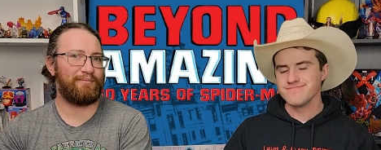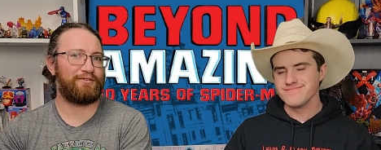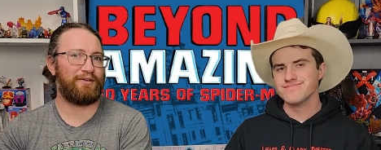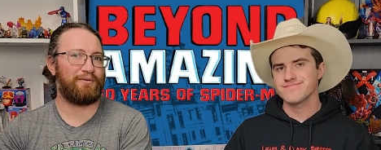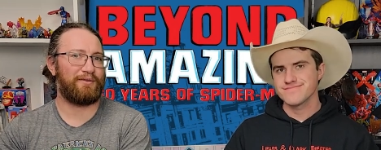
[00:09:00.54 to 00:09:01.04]

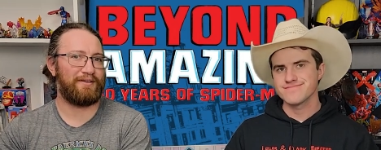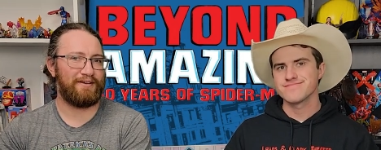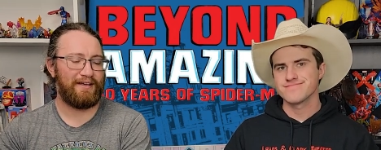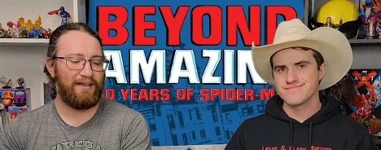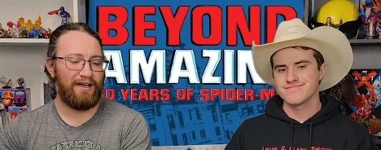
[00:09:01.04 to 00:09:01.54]
Speaker 1: stuck with it.
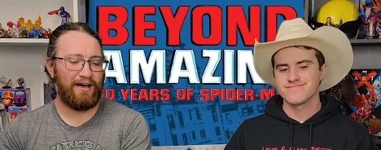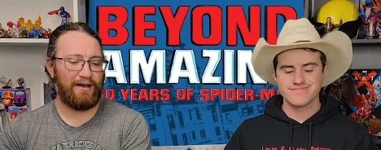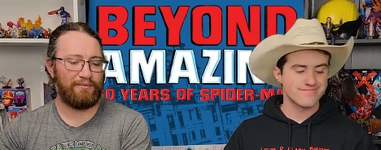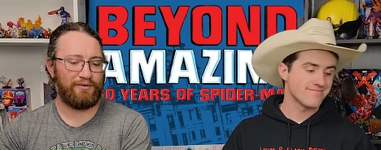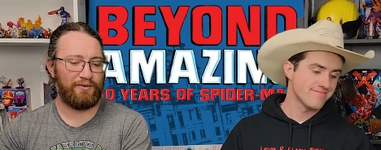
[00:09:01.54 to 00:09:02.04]

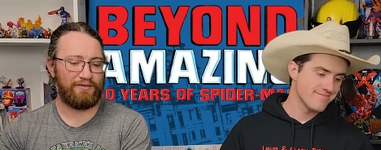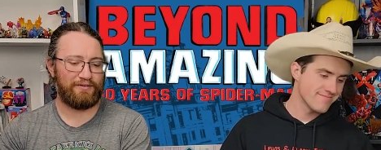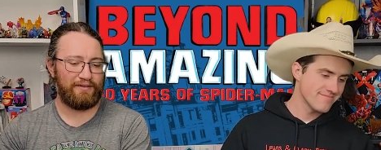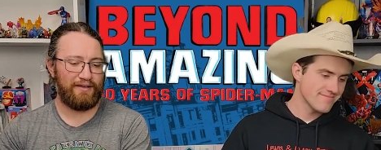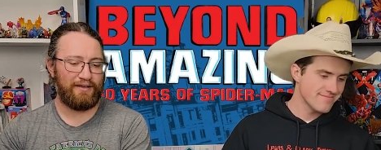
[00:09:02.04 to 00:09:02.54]
Um, so
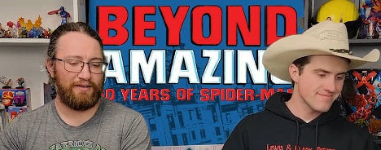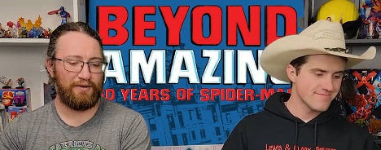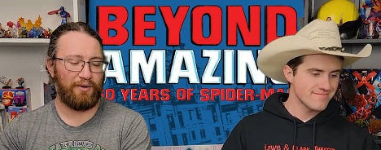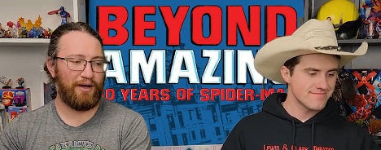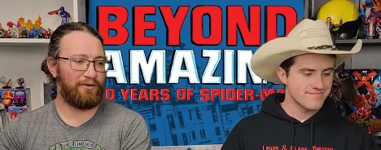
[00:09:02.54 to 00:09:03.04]
it's you
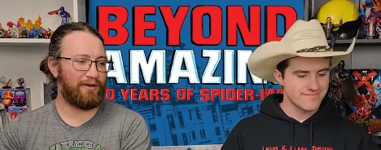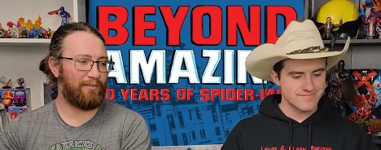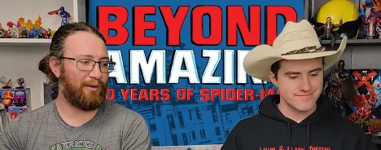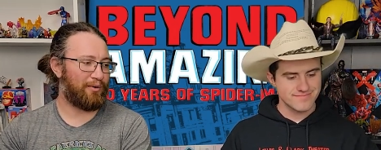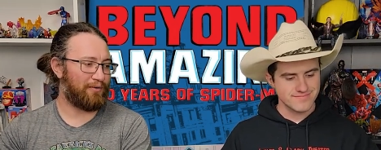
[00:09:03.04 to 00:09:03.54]
know, I look at
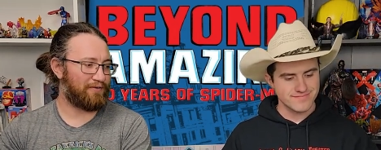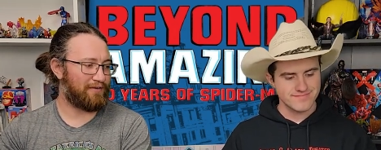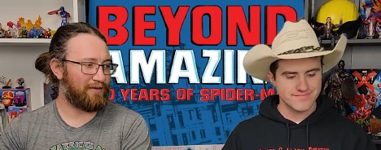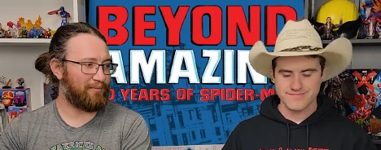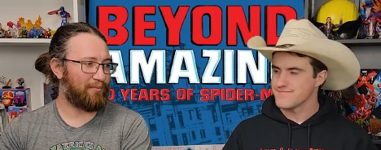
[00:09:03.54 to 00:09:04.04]
my opponent's
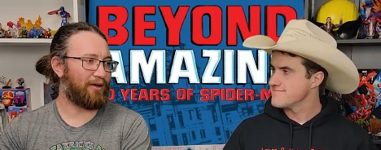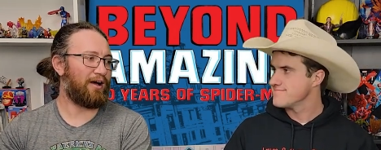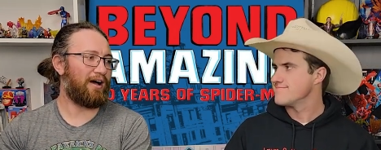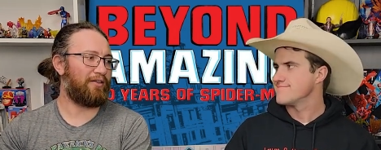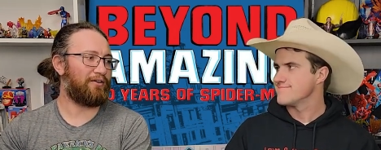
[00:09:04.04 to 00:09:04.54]
team. I'm like,
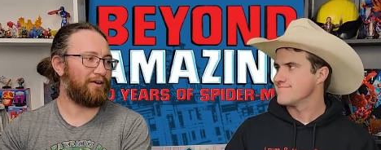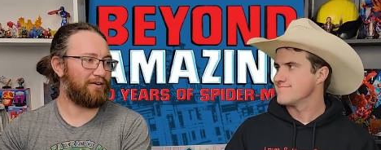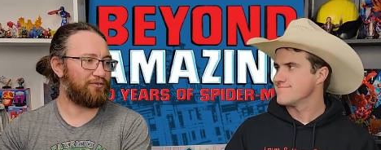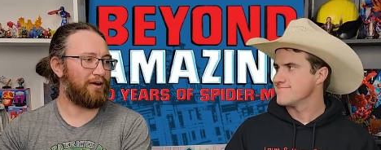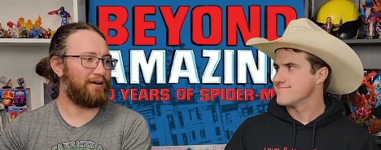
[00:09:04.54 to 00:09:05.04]
ah, oh, they're
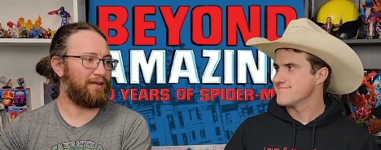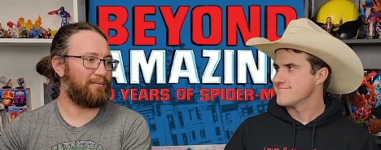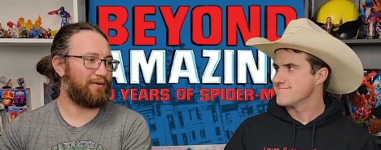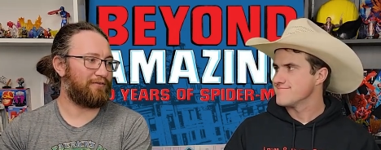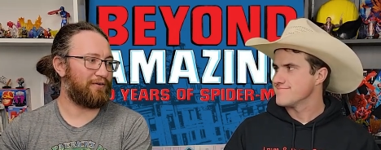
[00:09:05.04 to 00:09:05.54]
gonna try and
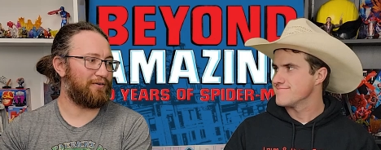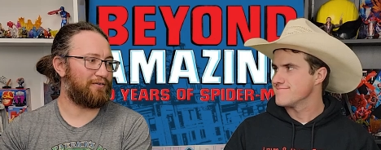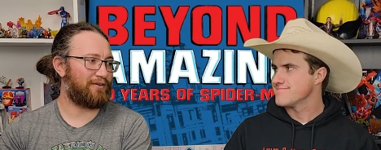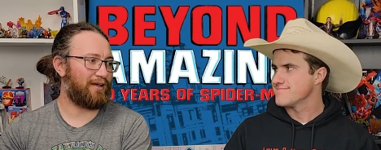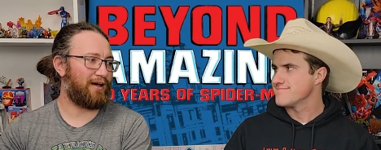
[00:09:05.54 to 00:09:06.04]
hit me
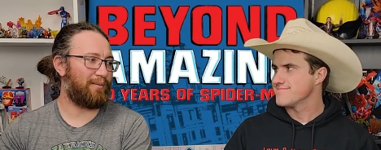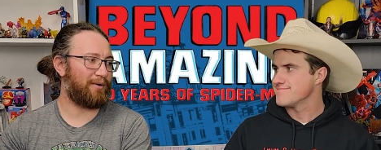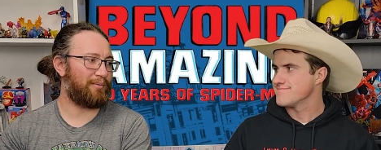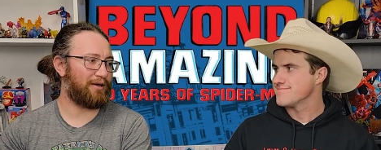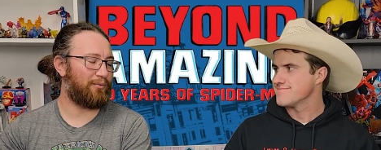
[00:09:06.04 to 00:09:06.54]
first. I'm
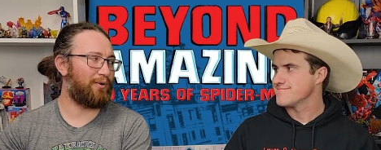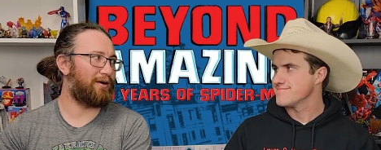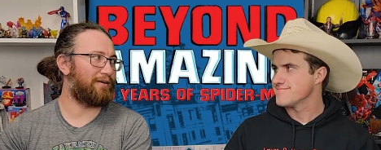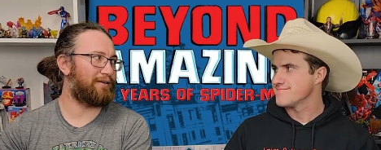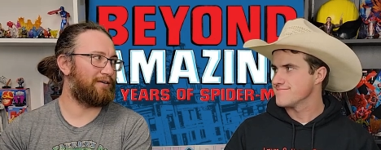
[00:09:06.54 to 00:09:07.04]
gonna pick
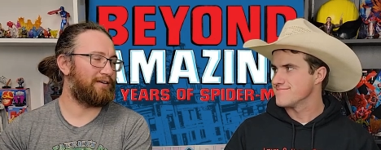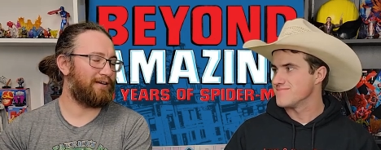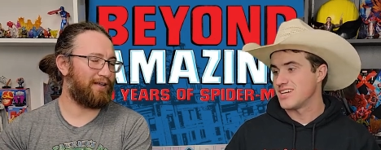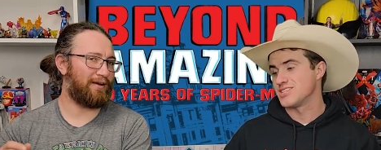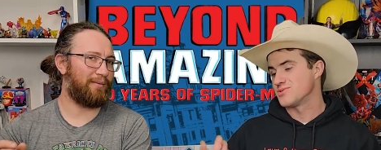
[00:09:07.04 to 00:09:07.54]
one.
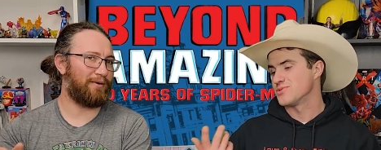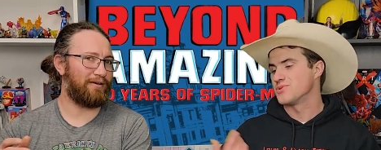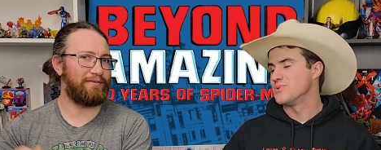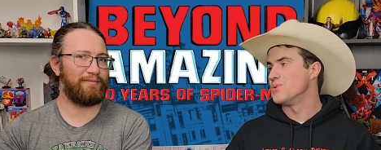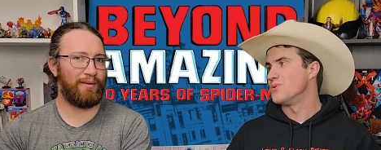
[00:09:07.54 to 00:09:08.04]
That's I'm really
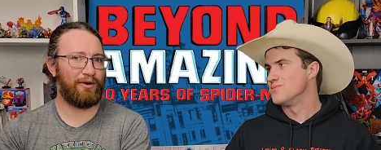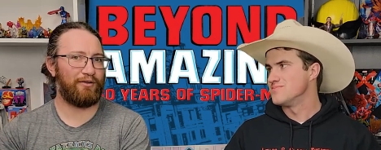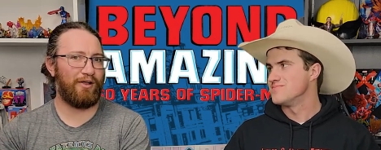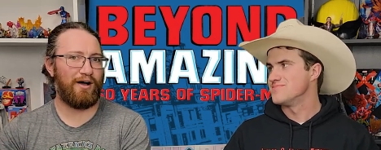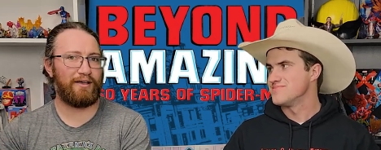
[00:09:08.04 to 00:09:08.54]
gonna, cool. I'm gonna
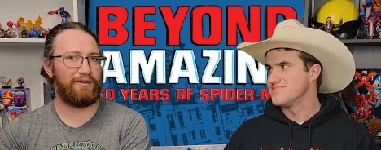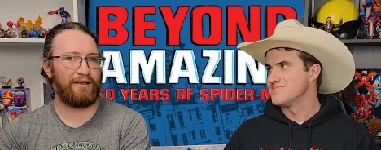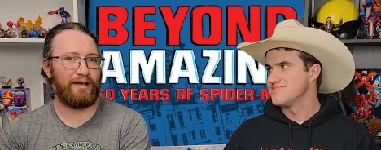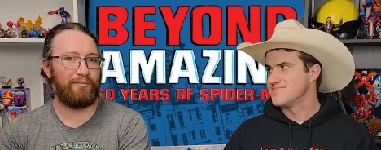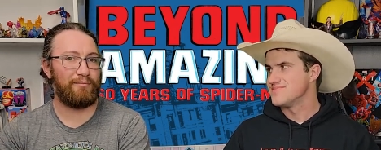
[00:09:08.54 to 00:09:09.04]
lock in
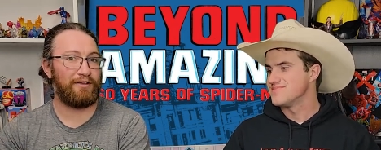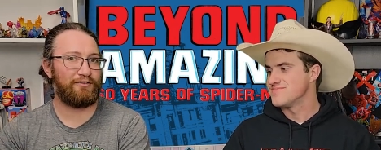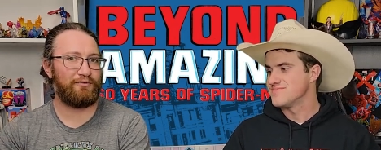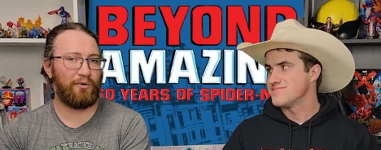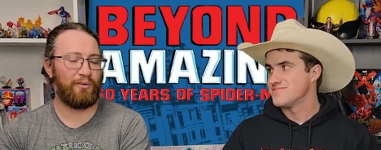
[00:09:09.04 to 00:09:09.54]
like a miss
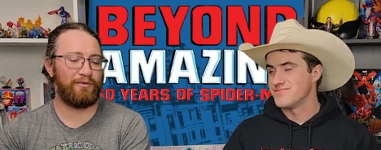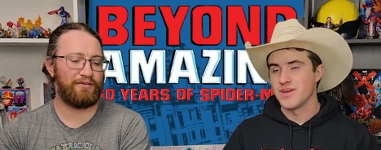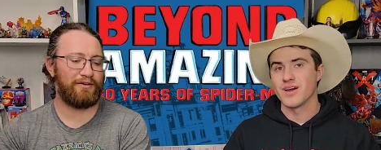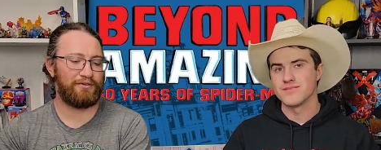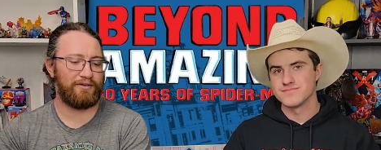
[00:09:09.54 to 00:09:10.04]
for him
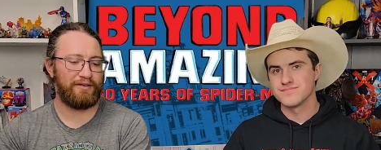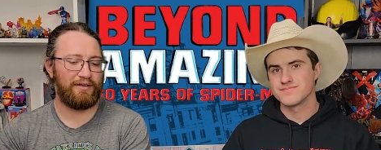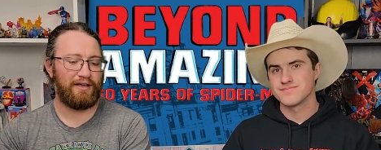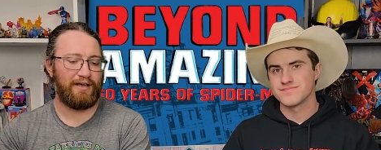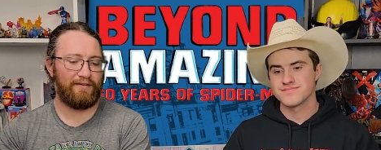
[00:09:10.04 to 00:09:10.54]
essentially, yeah.
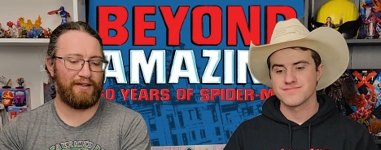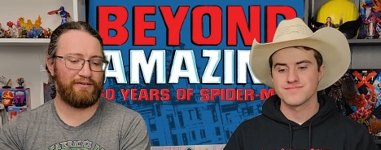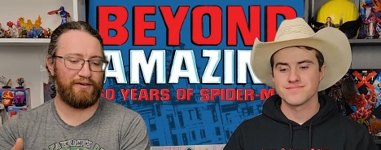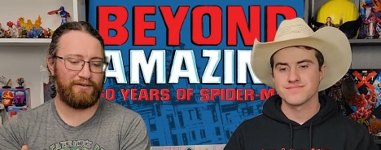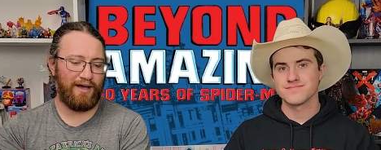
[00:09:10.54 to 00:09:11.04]
and that's
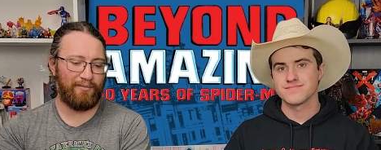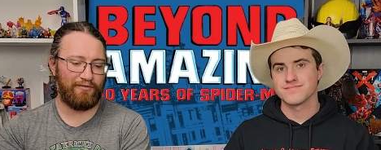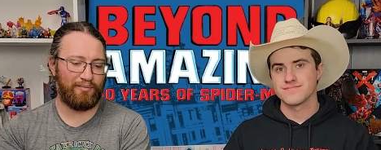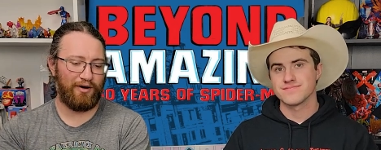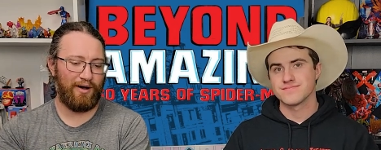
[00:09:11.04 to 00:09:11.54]
on top
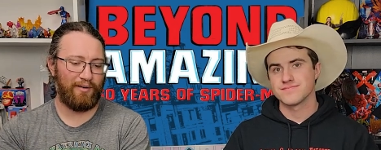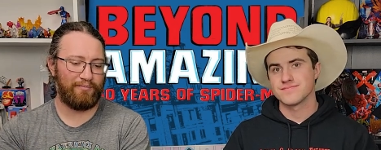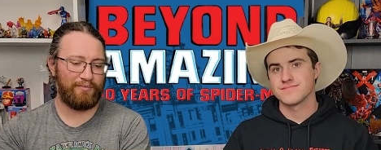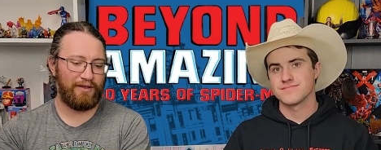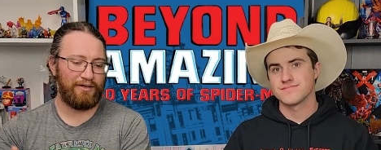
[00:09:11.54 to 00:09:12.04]
of
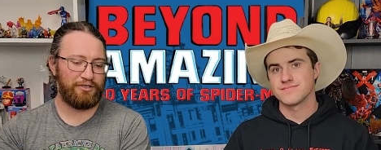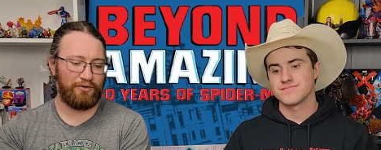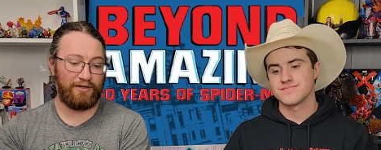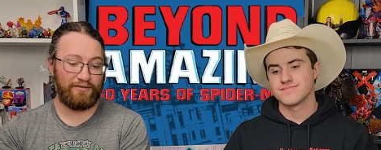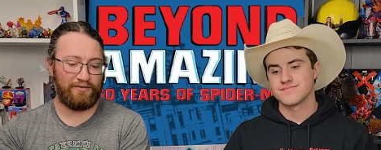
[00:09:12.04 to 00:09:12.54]
prob. She
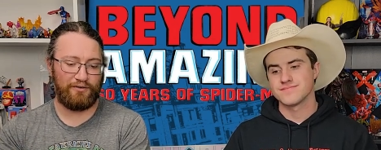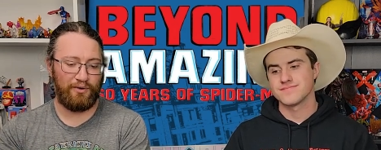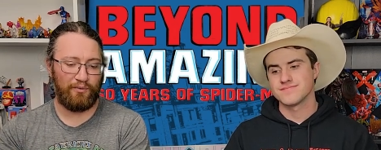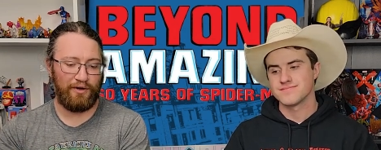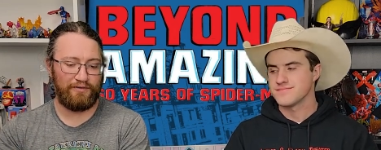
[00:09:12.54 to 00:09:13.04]
only gets to do
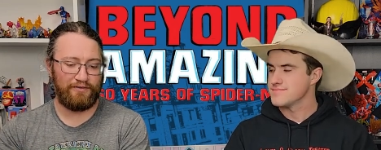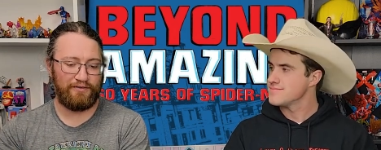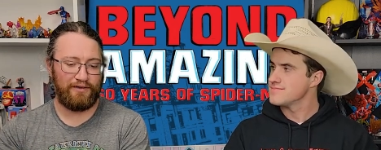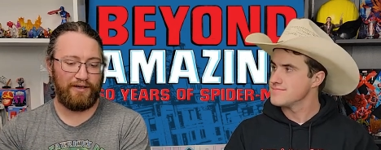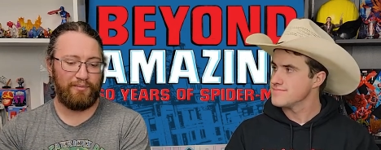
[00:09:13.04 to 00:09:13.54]
it
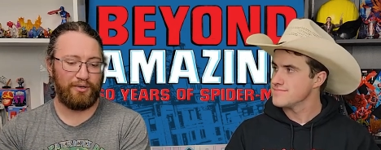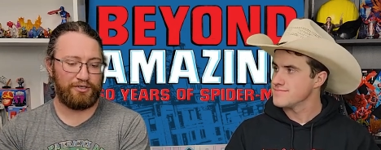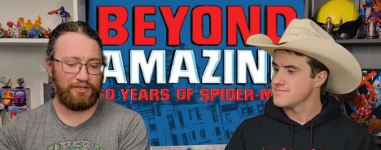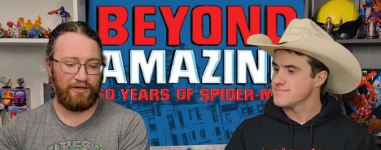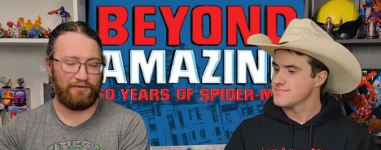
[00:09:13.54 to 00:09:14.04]
once, but
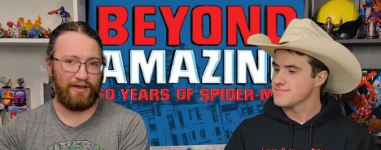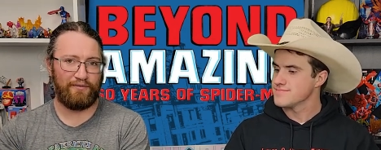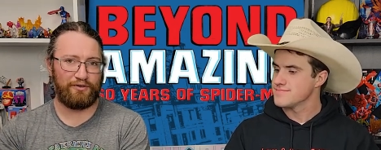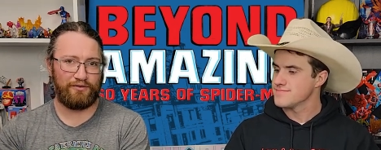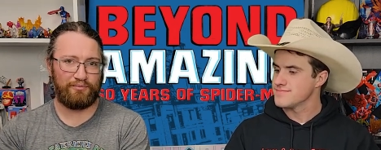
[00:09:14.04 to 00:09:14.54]
she does
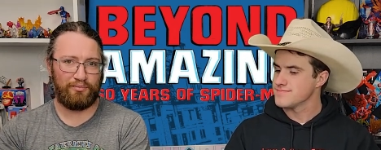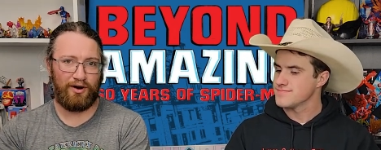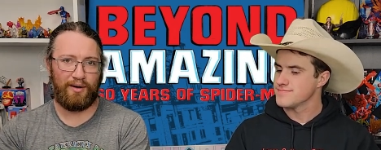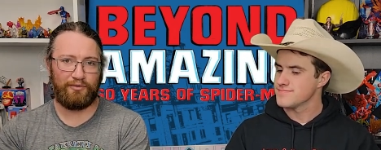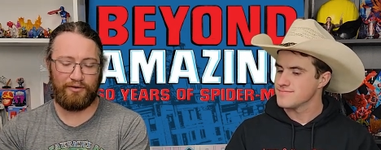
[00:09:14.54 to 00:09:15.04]
have just
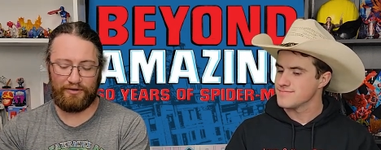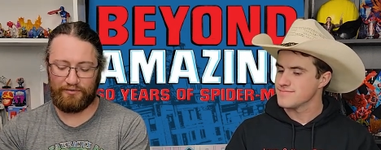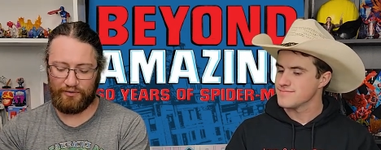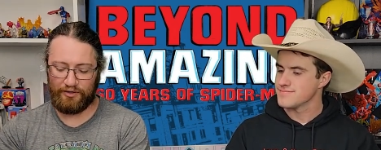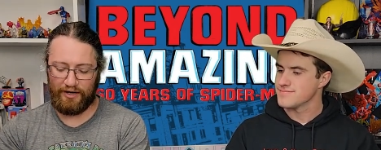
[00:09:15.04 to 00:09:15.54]
prob the rest
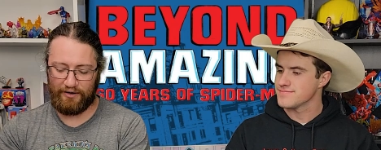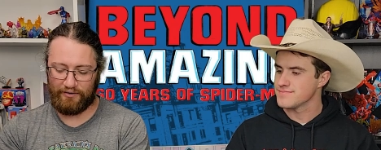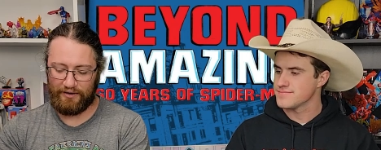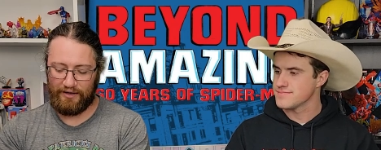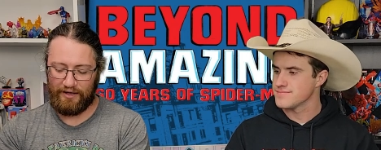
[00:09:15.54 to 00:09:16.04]
of her dial.